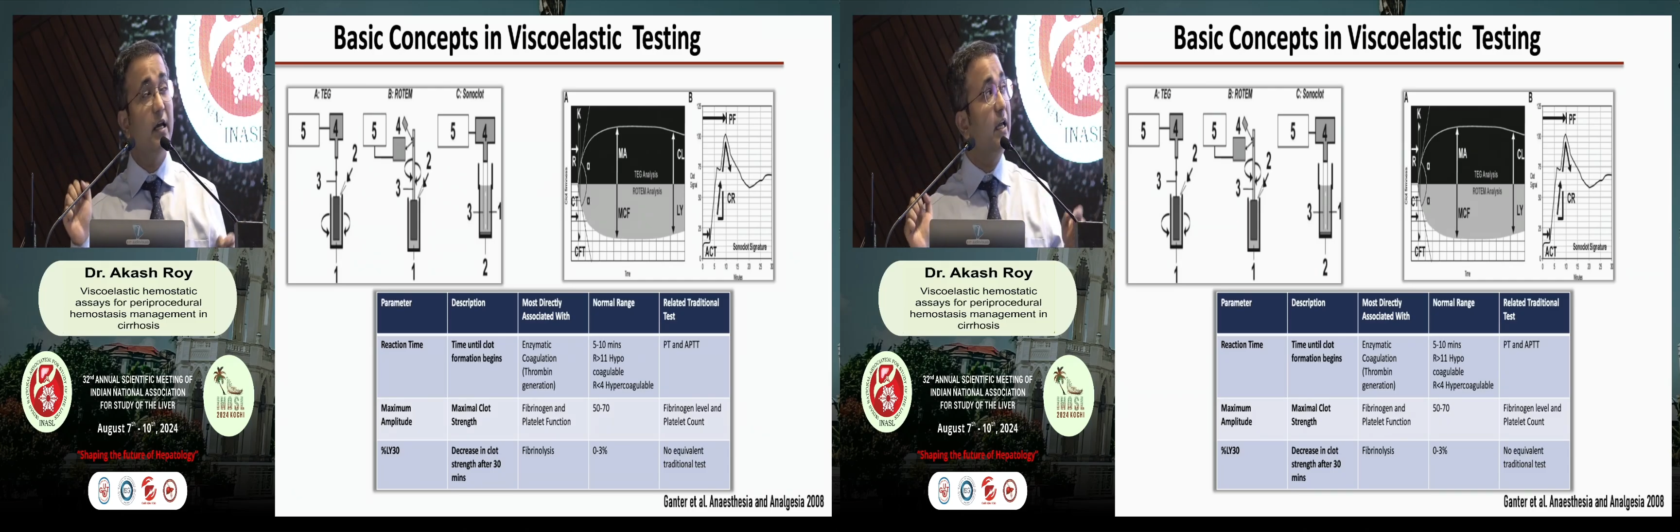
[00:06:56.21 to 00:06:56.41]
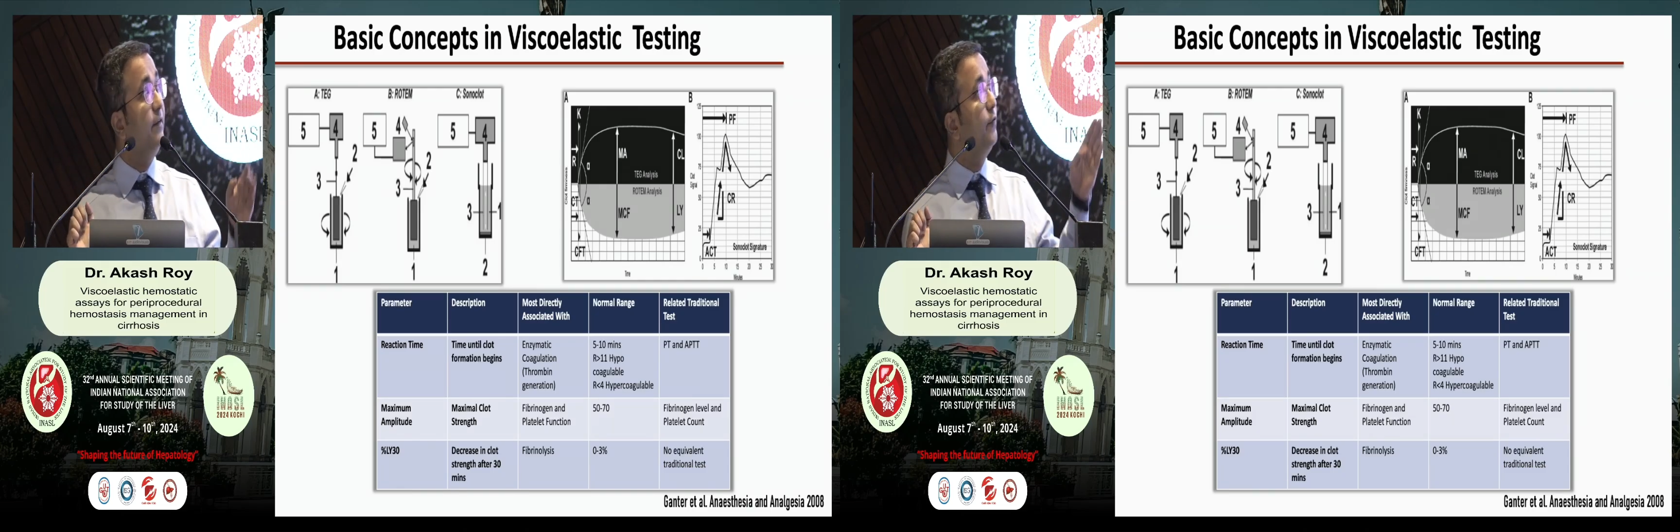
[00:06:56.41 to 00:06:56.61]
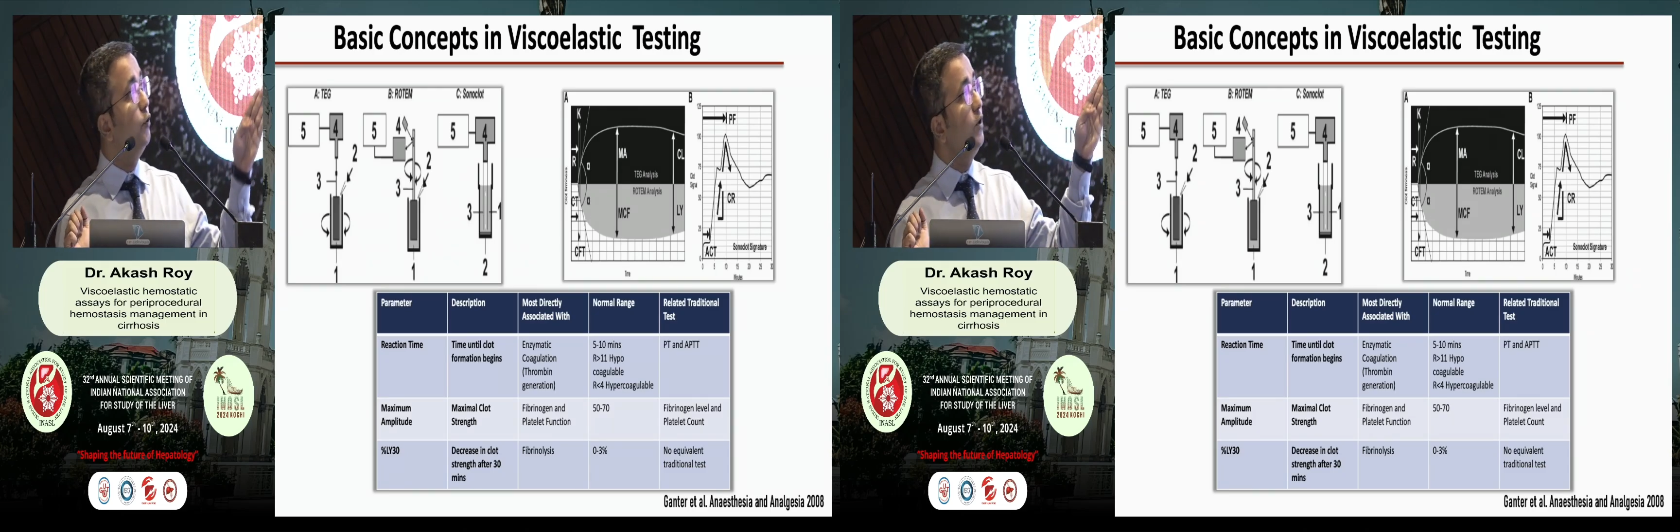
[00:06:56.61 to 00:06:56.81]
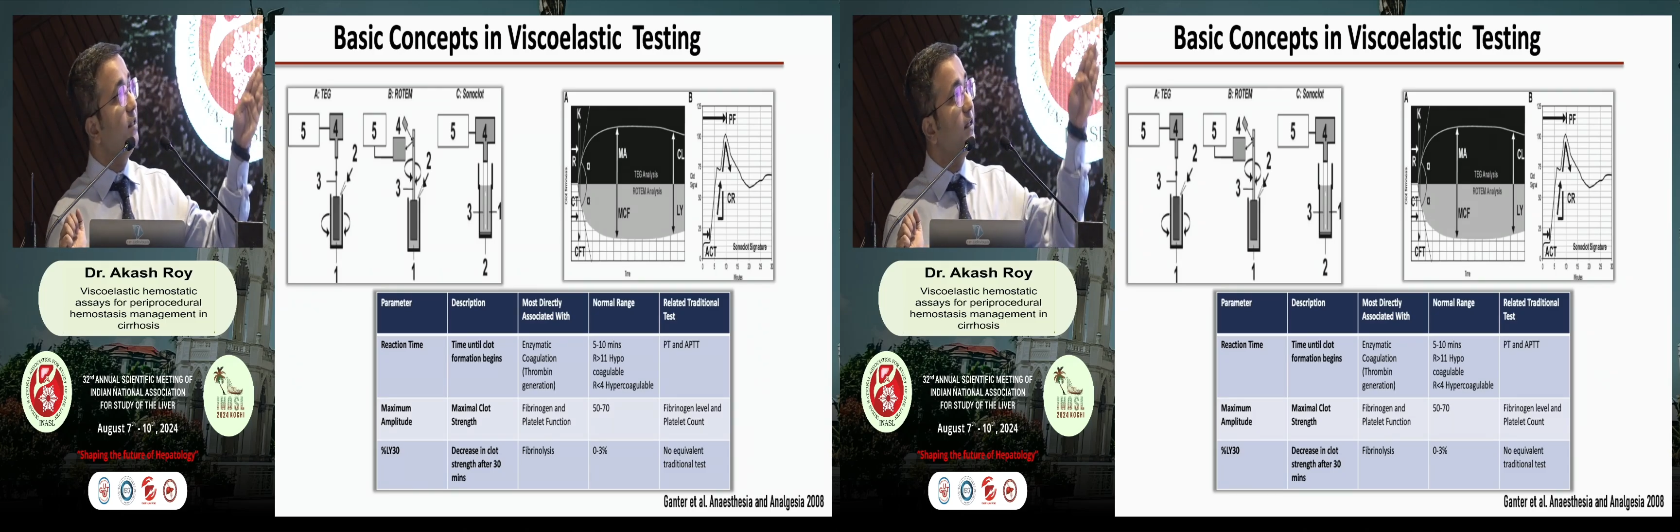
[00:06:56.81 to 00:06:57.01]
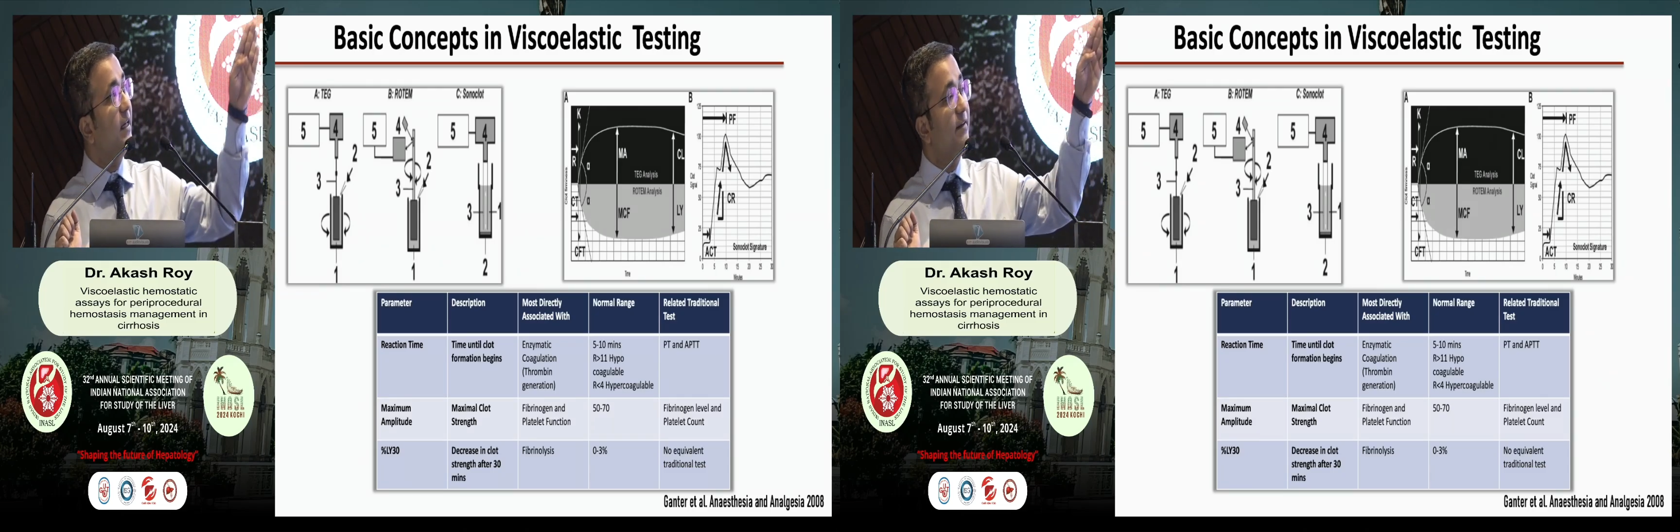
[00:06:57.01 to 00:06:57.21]
If you look at
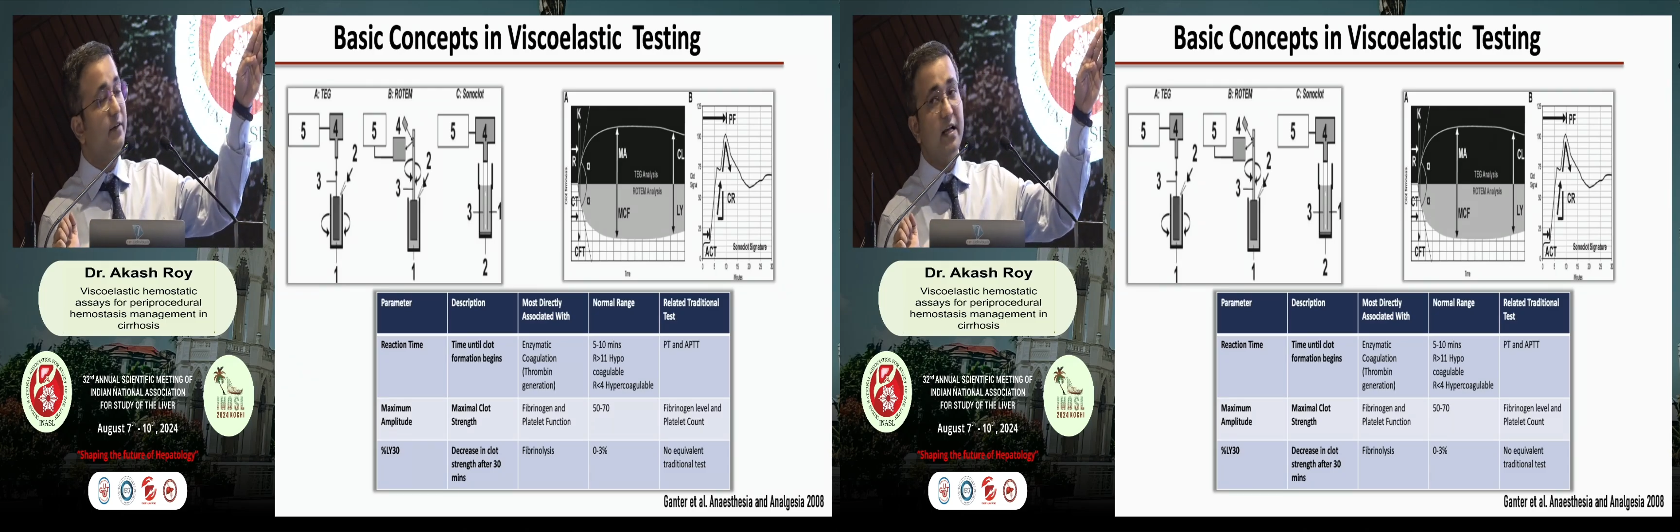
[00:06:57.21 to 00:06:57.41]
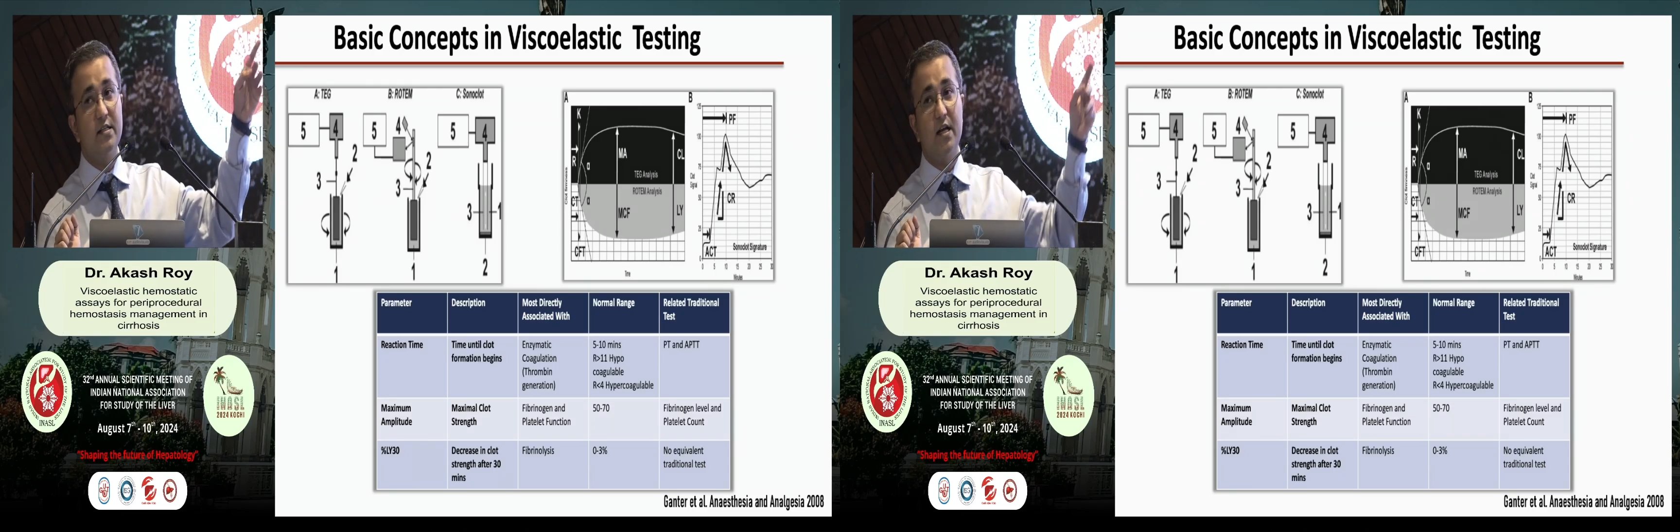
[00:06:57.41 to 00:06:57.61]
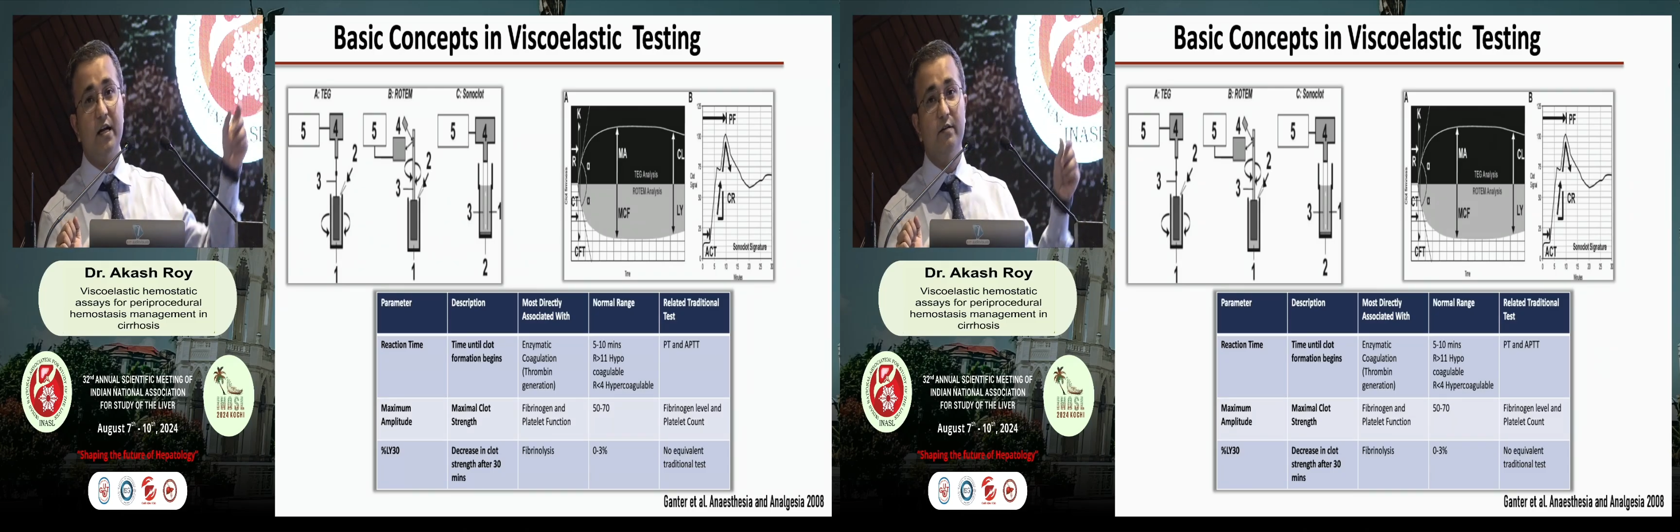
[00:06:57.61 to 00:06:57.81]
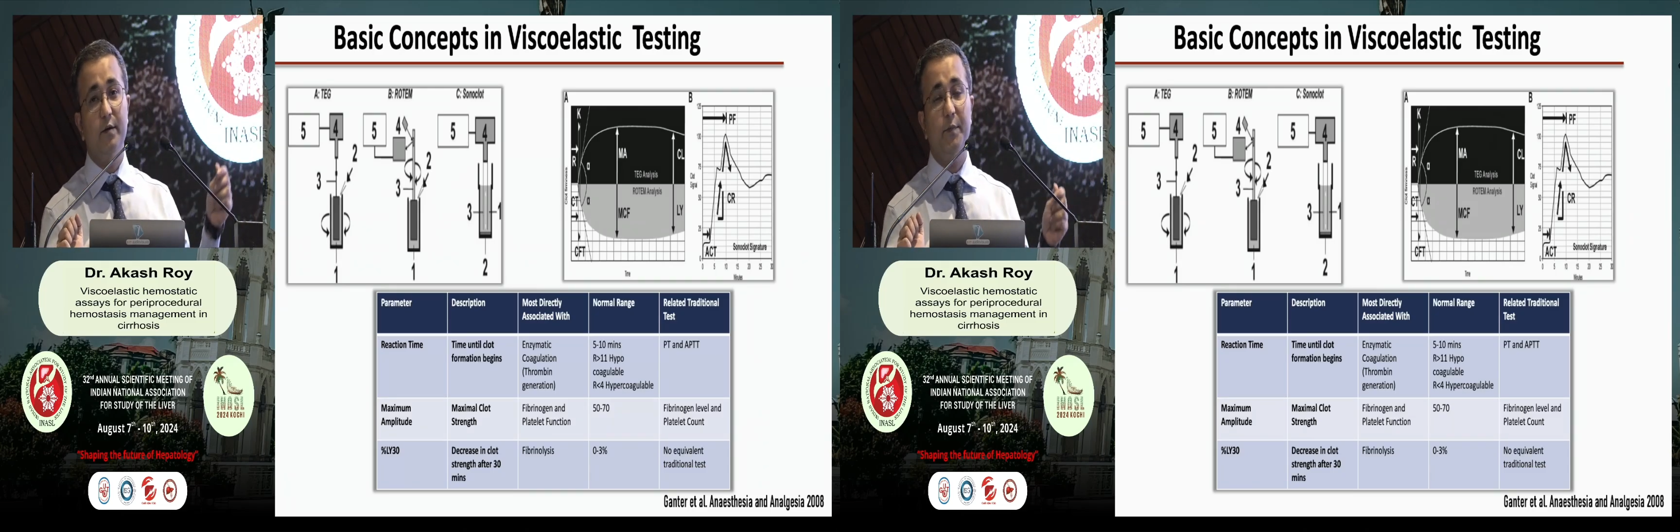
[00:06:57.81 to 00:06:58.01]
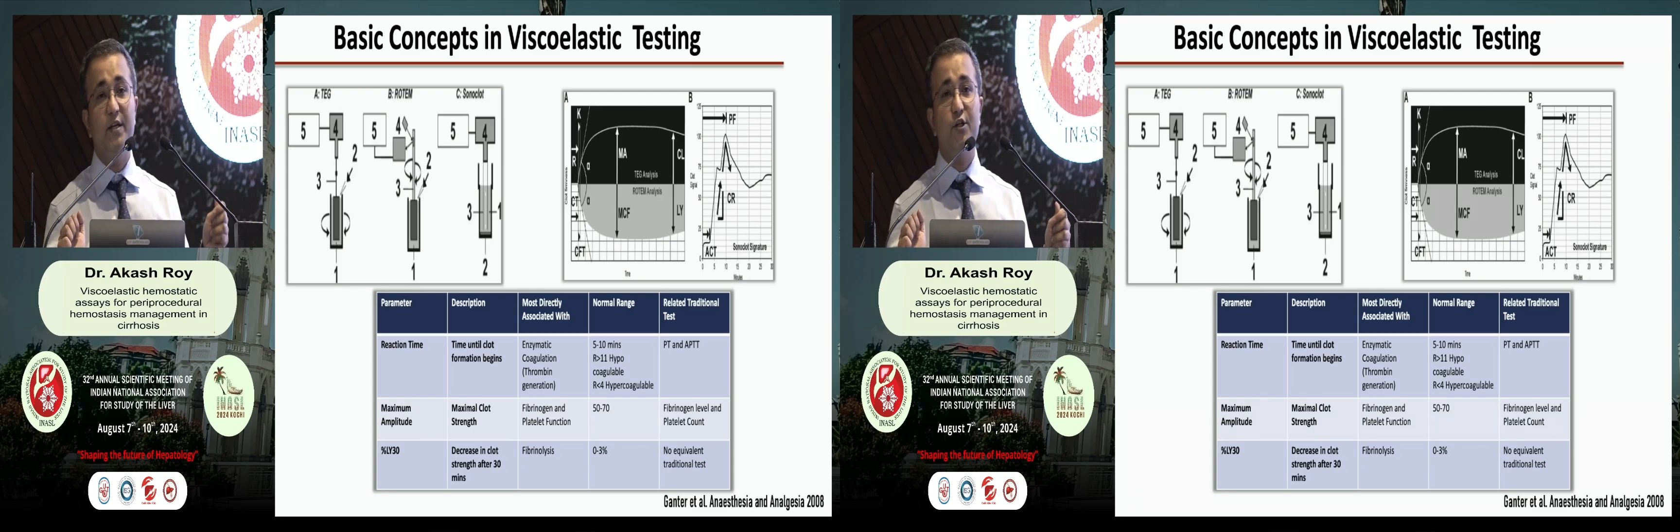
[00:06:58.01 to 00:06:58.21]
the left-hand side of the
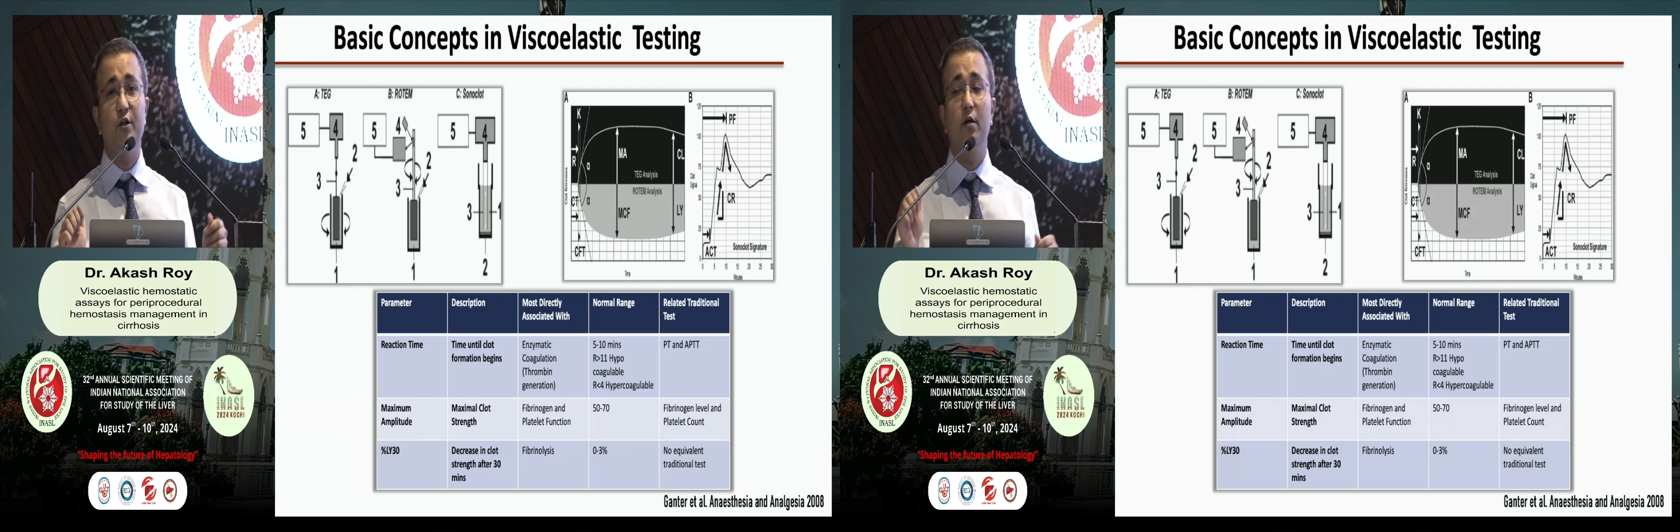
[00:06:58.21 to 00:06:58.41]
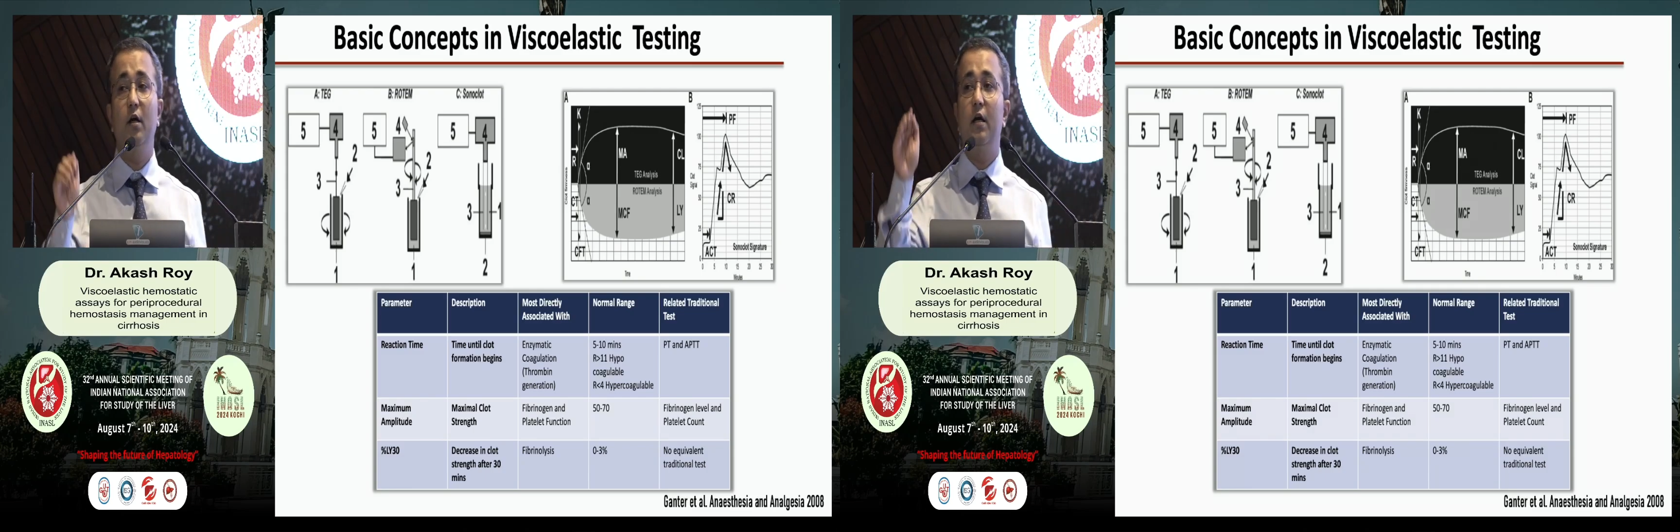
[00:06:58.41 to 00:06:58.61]
picture,